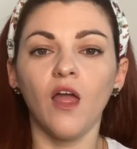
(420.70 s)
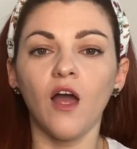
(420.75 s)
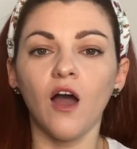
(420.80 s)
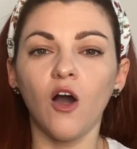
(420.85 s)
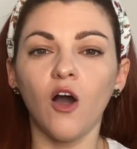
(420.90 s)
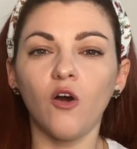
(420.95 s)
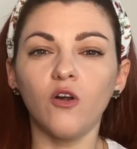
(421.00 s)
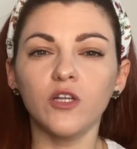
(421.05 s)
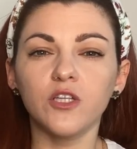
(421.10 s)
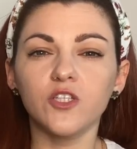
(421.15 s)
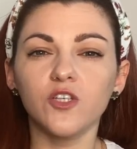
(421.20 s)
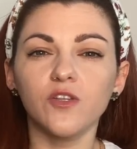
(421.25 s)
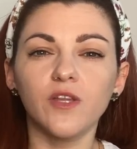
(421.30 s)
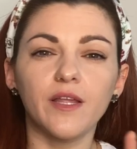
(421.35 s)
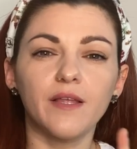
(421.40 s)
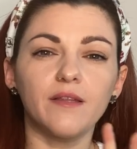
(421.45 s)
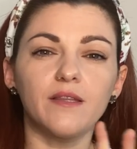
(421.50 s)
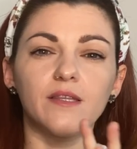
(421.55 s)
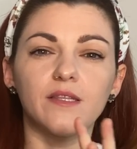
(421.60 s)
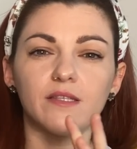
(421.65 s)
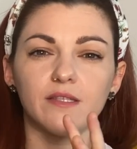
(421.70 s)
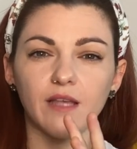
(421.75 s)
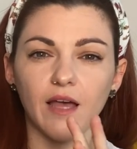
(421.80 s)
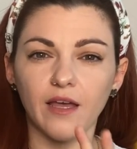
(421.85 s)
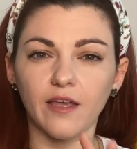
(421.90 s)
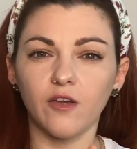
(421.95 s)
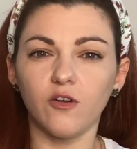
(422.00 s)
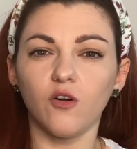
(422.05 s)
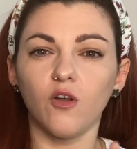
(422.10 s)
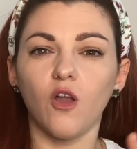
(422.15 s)
Also, the
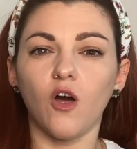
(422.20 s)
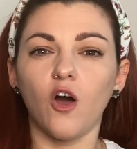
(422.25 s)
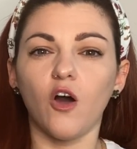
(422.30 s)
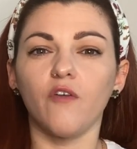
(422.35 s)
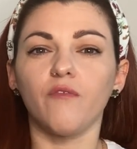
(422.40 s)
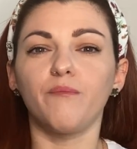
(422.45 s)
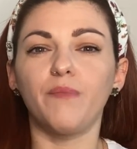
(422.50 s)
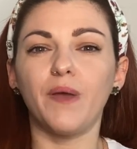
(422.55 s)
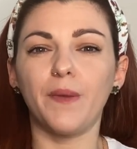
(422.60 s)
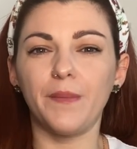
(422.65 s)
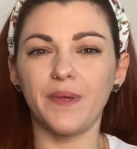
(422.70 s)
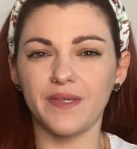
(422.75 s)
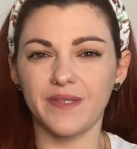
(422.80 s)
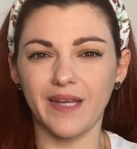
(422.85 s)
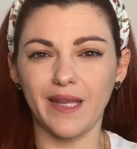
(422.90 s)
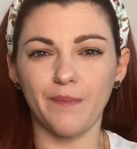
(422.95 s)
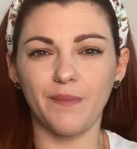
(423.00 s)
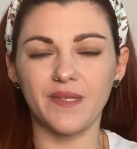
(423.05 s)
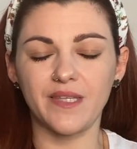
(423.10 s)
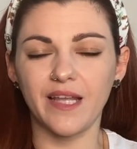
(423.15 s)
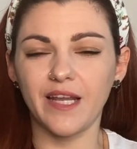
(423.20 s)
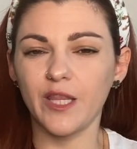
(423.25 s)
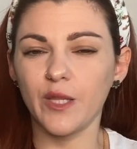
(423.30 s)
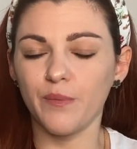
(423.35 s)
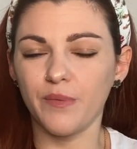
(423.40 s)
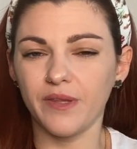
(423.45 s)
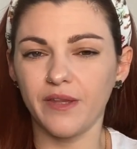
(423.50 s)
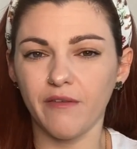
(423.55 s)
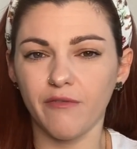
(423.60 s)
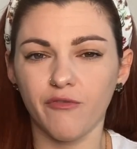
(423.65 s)
cycle of baby sleep is a little
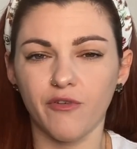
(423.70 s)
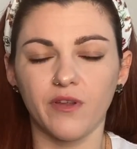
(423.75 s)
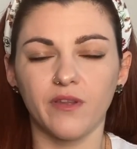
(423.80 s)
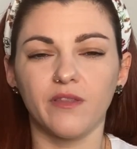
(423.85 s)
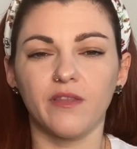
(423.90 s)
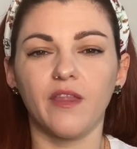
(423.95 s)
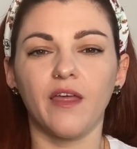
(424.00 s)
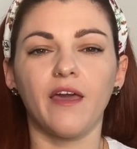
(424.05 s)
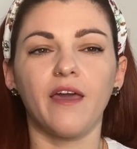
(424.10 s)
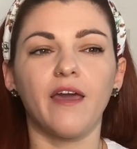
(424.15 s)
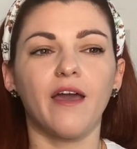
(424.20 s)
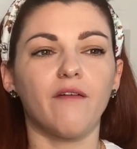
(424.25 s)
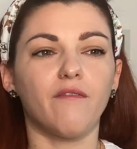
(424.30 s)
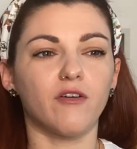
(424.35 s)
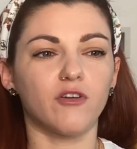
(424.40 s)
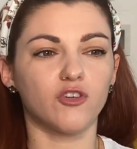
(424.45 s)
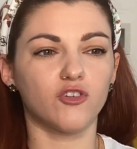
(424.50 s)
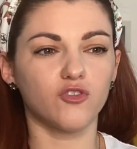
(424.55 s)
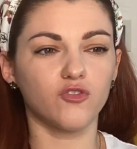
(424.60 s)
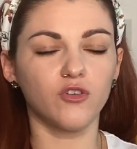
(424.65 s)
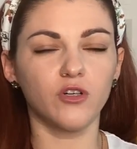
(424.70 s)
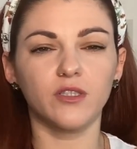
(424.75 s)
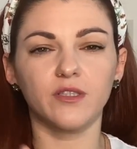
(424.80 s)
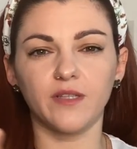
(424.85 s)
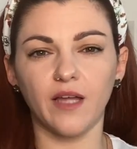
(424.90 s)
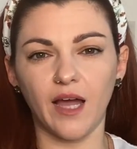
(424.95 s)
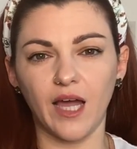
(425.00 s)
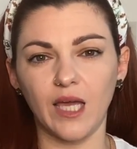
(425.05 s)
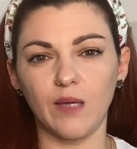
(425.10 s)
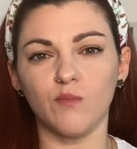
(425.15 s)
bit different. They have a short
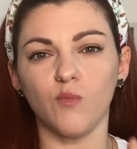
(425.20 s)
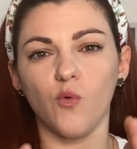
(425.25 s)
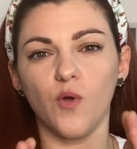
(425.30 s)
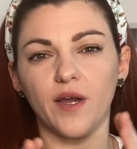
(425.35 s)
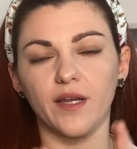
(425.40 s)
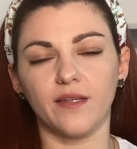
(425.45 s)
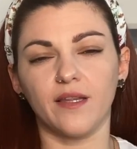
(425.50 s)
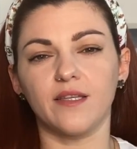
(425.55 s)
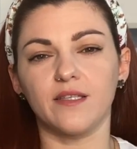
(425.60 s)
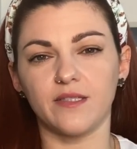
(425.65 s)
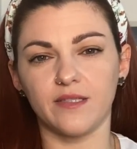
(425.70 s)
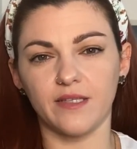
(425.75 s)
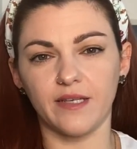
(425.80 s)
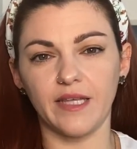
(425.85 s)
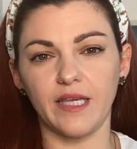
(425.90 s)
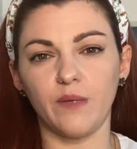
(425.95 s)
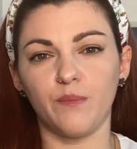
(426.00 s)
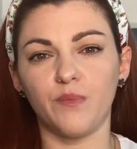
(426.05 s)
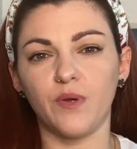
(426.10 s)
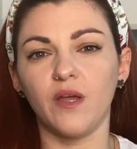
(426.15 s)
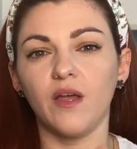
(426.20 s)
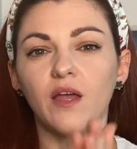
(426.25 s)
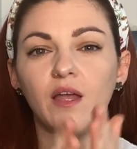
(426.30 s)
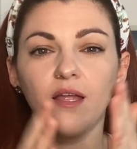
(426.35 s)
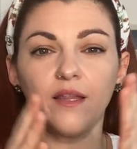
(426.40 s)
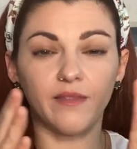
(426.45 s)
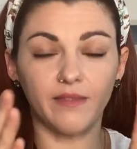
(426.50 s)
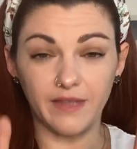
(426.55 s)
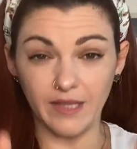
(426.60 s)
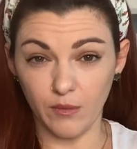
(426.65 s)
time where they sleep
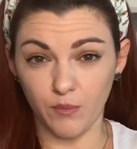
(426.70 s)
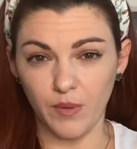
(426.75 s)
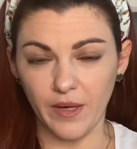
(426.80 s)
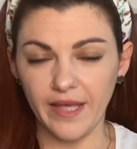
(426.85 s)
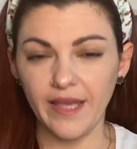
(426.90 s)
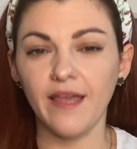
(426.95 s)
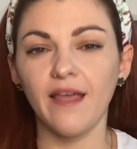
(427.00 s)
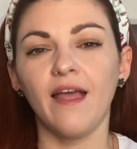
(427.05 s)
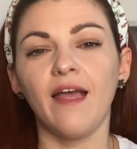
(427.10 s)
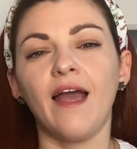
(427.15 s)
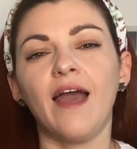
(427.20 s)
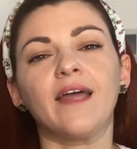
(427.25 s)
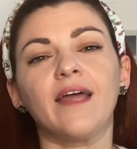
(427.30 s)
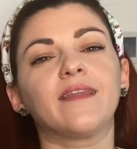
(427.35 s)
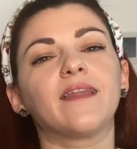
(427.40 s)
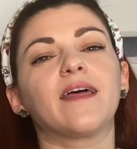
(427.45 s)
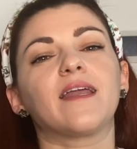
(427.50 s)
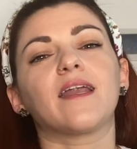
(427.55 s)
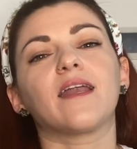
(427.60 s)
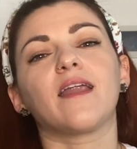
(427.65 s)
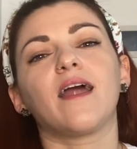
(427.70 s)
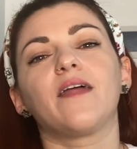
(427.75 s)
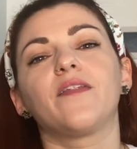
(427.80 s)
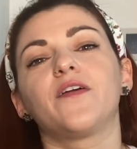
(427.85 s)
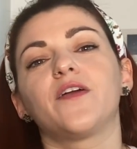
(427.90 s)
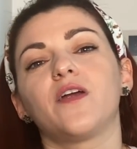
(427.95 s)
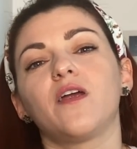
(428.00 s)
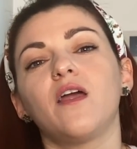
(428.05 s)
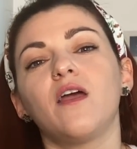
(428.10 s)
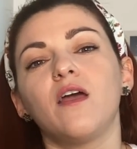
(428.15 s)
deeply, and then
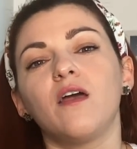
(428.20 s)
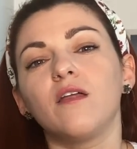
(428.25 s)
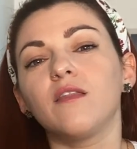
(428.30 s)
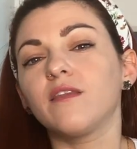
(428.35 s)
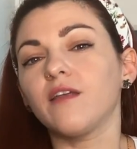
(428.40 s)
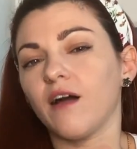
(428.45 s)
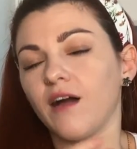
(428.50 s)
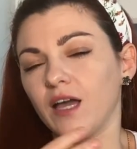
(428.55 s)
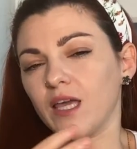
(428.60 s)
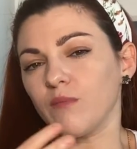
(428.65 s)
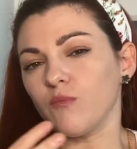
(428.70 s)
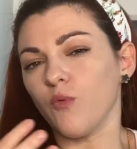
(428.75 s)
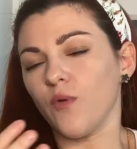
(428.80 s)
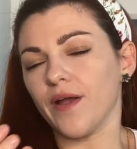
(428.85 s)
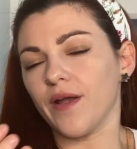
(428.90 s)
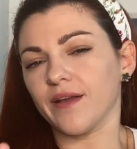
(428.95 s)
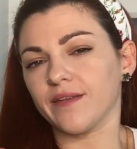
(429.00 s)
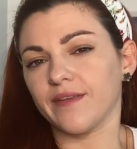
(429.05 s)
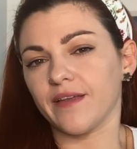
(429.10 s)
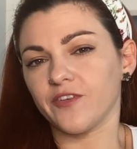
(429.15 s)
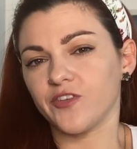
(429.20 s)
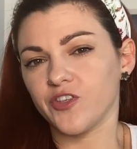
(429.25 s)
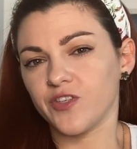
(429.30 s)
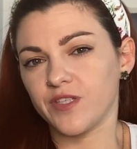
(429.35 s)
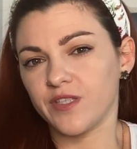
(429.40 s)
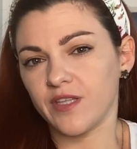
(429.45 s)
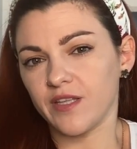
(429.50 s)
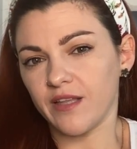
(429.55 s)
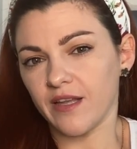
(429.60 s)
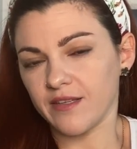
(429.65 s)
another time where their
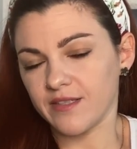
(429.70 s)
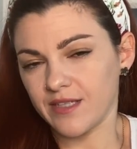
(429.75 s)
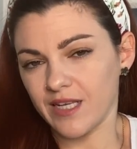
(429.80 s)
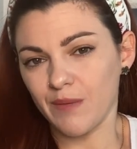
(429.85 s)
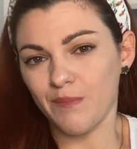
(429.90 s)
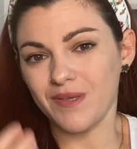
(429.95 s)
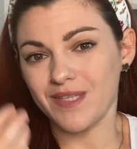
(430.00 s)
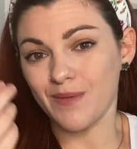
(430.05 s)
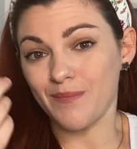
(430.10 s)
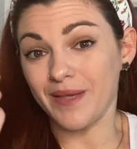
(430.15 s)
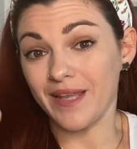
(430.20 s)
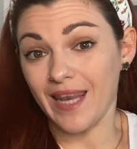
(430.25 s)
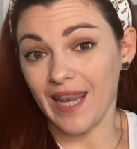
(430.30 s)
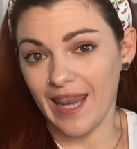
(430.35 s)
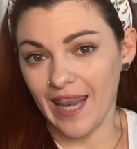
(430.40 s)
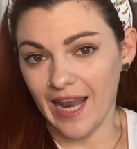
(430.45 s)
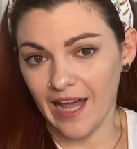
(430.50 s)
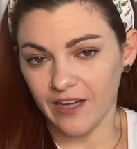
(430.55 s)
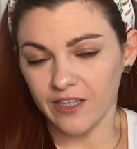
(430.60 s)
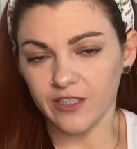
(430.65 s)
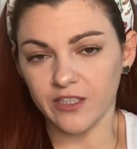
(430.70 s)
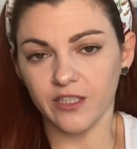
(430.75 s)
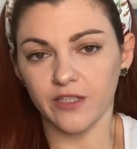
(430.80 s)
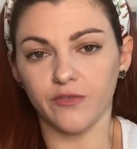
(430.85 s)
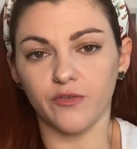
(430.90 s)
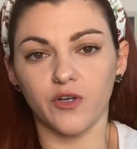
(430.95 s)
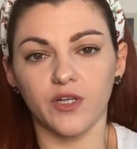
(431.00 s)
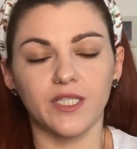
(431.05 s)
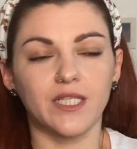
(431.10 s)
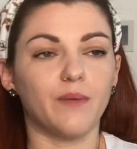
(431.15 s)
sleep is a bit lighter.
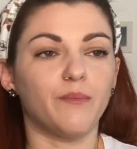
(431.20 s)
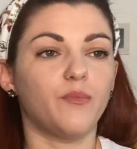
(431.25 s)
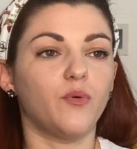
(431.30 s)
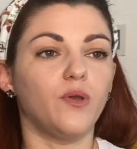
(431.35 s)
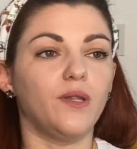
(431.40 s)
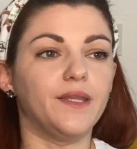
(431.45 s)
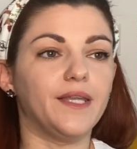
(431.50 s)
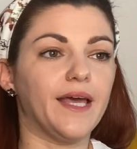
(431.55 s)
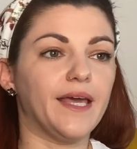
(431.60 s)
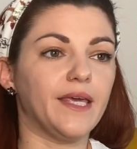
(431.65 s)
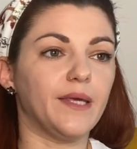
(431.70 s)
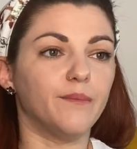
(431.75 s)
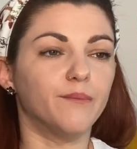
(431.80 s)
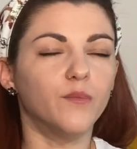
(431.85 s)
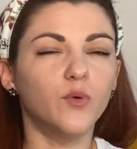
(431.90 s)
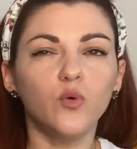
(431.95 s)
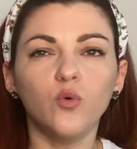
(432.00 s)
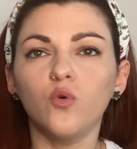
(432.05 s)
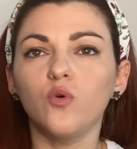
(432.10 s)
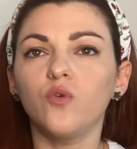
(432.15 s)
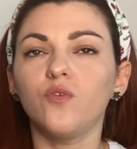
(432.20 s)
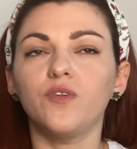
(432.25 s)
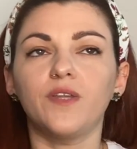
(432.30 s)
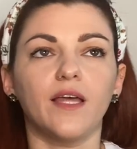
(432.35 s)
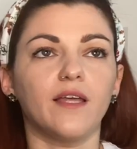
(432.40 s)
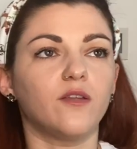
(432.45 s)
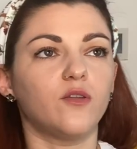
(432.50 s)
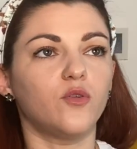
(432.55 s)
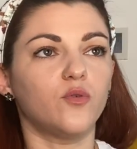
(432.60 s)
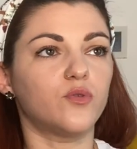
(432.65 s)
For example, they move,
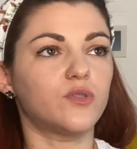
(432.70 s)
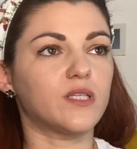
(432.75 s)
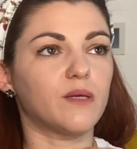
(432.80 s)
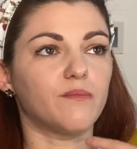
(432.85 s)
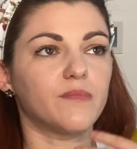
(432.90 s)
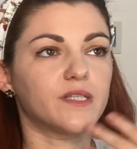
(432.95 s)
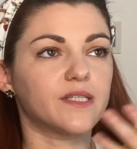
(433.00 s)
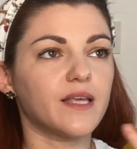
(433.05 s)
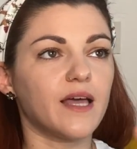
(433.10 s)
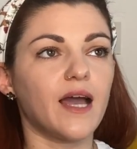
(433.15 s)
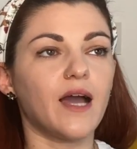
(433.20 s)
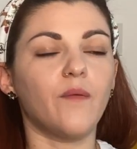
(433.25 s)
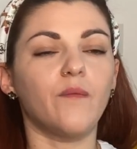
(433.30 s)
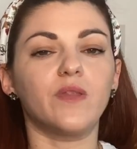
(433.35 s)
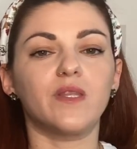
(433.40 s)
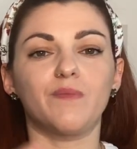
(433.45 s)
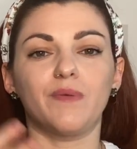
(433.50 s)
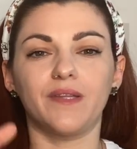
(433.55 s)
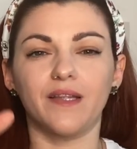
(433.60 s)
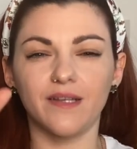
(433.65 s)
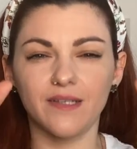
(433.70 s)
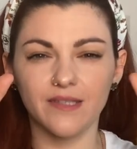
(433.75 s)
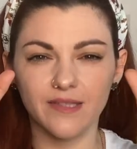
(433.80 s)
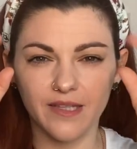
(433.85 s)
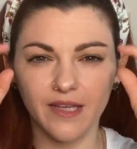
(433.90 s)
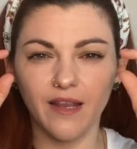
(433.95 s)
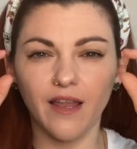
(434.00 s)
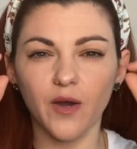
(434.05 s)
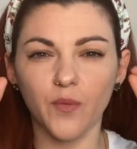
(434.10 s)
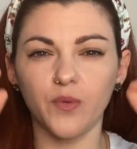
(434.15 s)
they do some sounds, but they
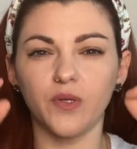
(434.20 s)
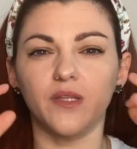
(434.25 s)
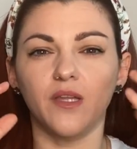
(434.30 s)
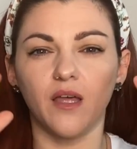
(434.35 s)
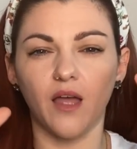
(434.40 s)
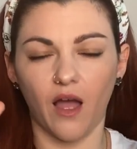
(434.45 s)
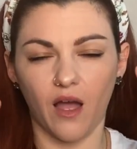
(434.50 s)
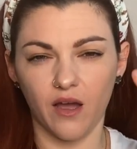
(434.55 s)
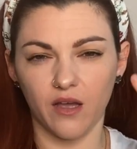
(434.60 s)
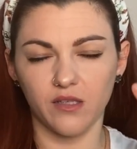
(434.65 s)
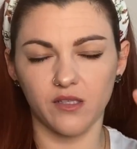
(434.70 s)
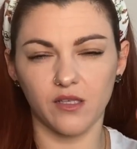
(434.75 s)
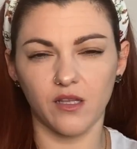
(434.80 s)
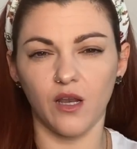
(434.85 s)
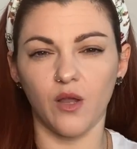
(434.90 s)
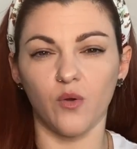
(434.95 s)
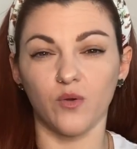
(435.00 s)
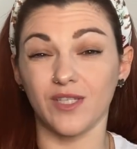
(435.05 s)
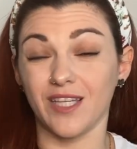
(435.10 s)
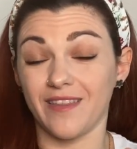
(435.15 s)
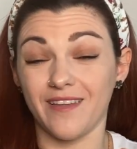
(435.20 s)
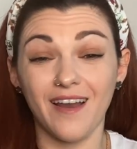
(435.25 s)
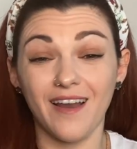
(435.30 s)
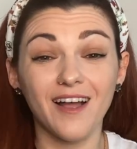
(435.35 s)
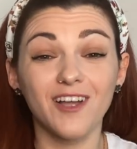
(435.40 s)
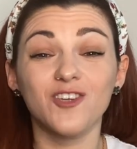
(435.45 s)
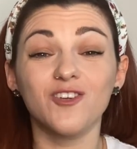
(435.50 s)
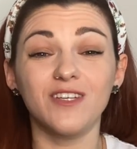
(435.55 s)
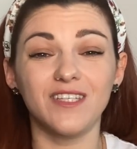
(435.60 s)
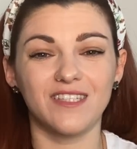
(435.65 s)
still are with their eyes closed and they're
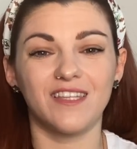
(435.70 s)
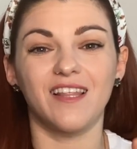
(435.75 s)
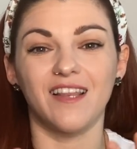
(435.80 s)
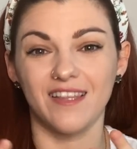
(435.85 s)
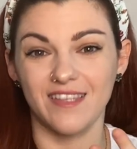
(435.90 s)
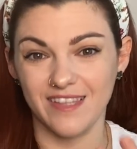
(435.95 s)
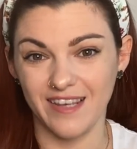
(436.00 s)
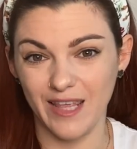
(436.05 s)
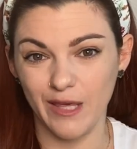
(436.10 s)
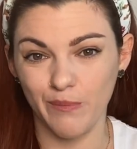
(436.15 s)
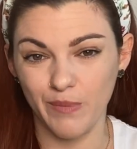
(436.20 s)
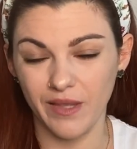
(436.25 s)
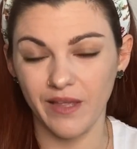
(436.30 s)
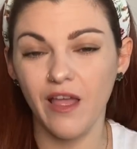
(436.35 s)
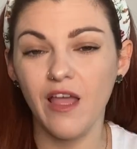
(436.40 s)
actually still sleeping.